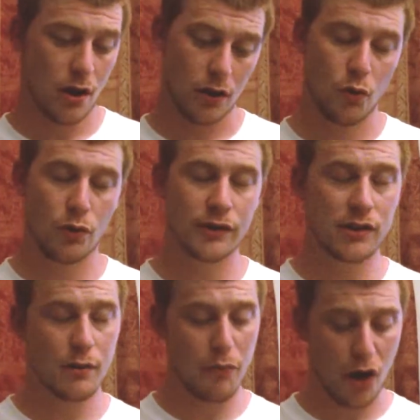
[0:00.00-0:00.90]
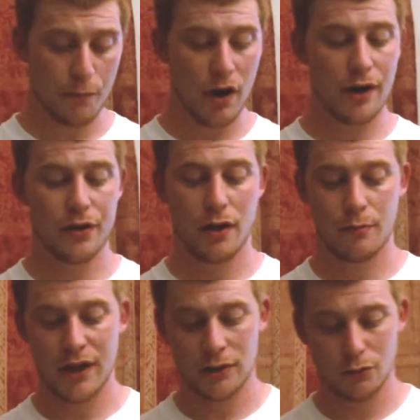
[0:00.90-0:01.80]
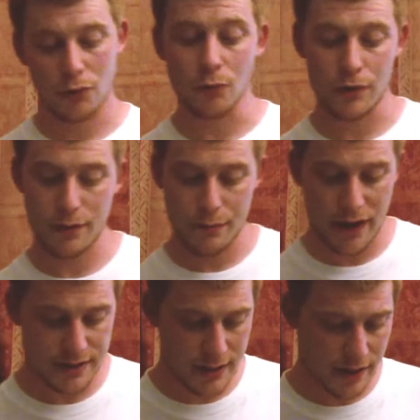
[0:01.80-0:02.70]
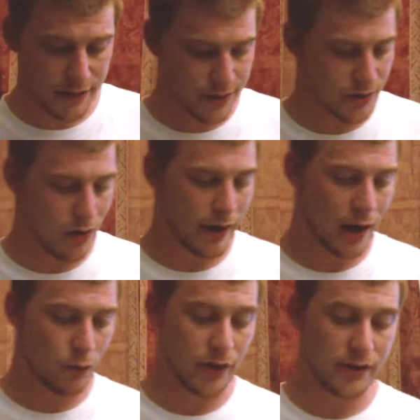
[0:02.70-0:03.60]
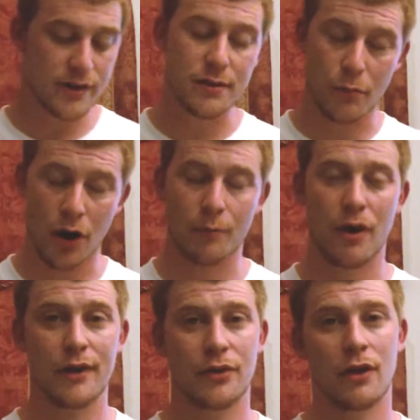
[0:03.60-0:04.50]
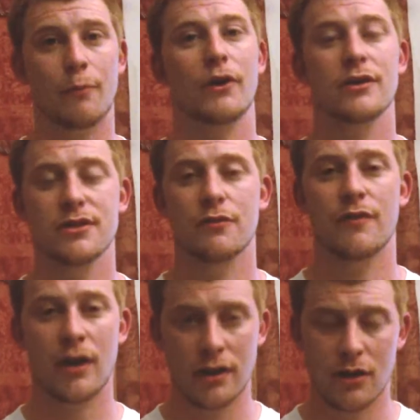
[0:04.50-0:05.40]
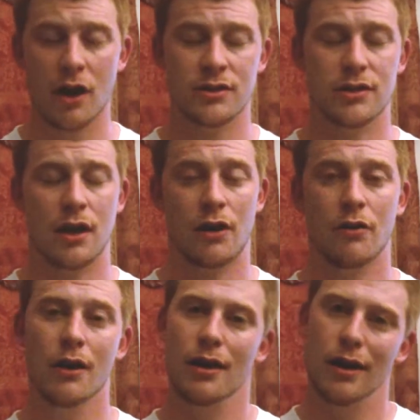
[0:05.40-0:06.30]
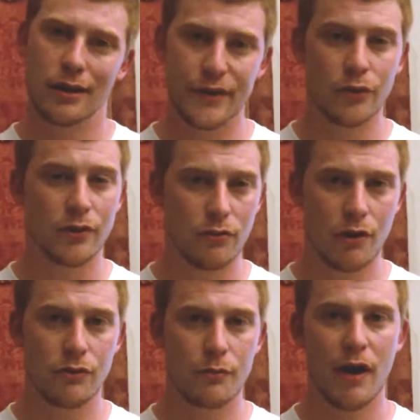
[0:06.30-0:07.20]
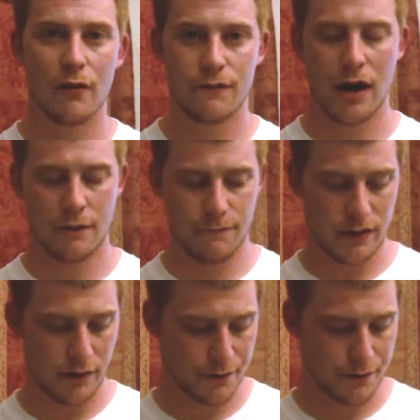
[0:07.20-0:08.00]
According to the ball python manual, one of the best snakes to start out with is a ball python because they're very docile and they only grow to about 5 feet.